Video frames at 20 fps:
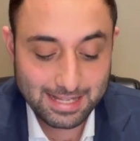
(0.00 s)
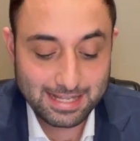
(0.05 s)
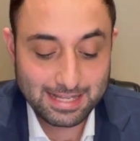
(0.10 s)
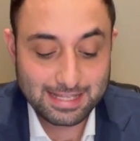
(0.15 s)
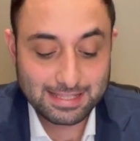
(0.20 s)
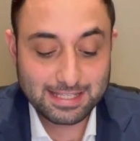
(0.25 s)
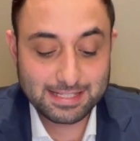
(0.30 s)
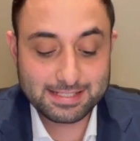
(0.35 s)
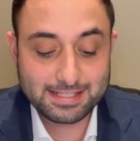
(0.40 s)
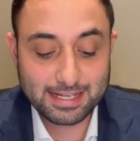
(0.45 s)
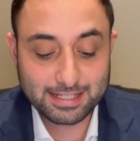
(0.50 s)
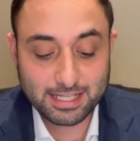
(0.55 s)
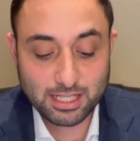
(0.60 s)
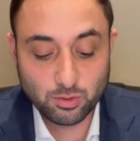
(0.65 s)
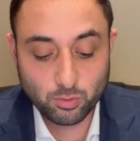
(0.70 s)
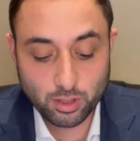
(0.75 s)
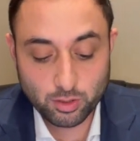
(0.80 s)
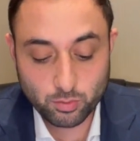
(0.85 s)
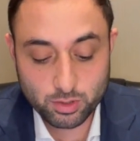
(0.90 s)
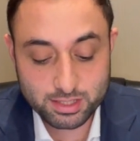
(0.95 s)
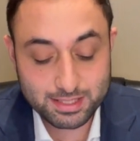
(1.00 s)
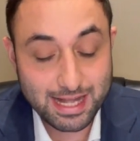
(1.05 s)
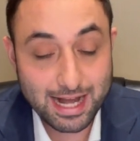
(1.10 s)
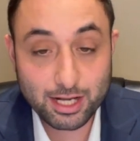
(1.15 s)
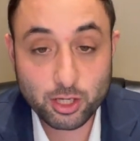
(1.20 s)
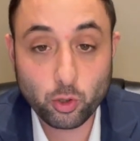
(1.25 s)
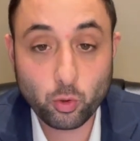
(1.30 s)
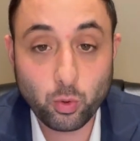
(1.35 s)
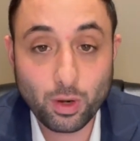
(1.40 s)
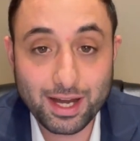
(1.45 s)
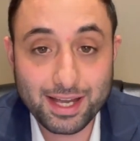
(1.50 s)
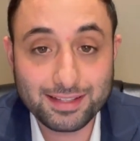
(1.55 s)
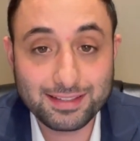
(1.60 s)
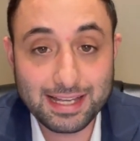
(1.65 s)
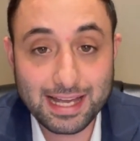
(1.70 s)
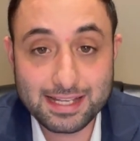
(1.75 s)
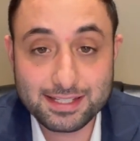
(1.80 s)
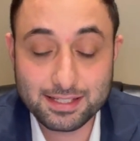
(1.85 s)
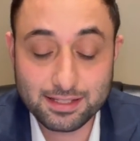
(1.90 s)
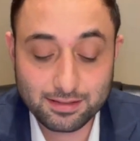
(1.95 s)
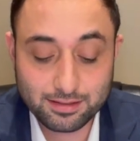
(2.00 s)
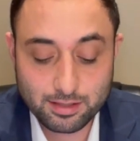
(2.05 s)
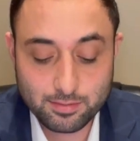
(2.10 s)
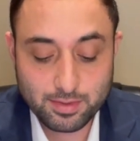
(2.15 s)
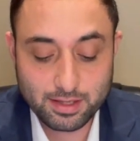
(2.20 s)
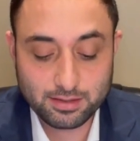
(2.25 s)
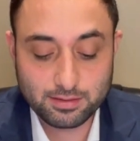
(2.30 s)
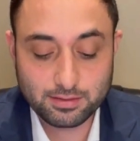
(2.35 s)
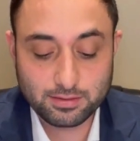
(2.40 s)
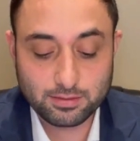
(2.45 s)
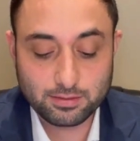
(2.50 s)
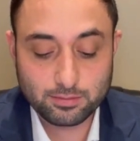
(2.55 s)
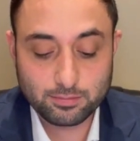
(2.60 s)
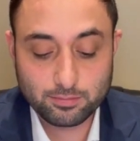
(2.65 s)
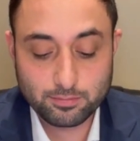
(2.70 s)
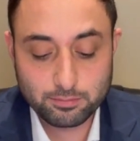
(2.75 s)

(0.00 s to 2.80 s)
The second one was not quite as intimate,